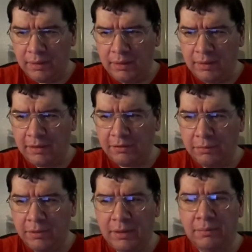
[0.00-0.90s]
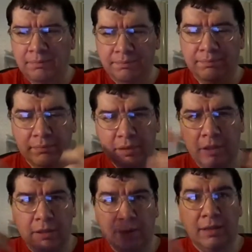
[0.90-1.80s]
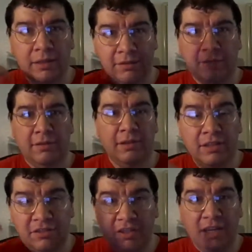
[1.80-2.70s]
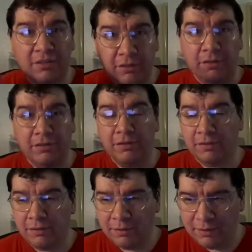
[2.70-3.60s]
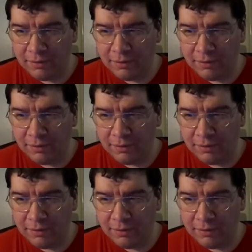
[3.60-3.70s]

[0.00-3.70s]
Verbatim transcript: And that's when Colqhoun suddenly changes.